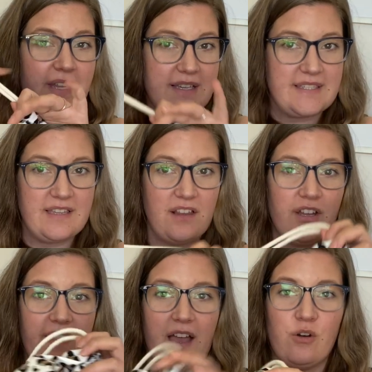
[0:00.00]
yes, look
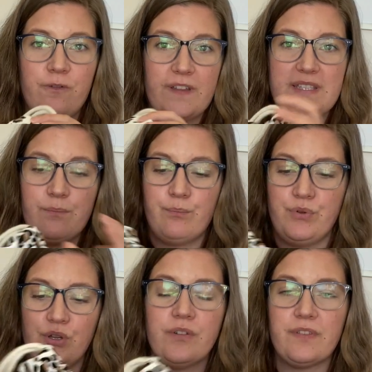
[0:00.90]
at that, all fits in
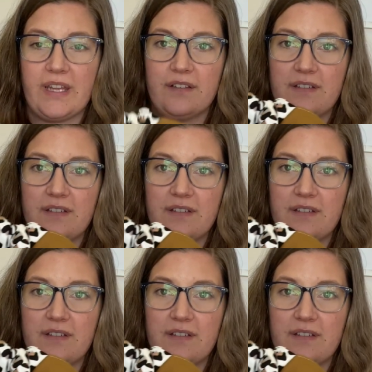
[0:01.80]
beautifully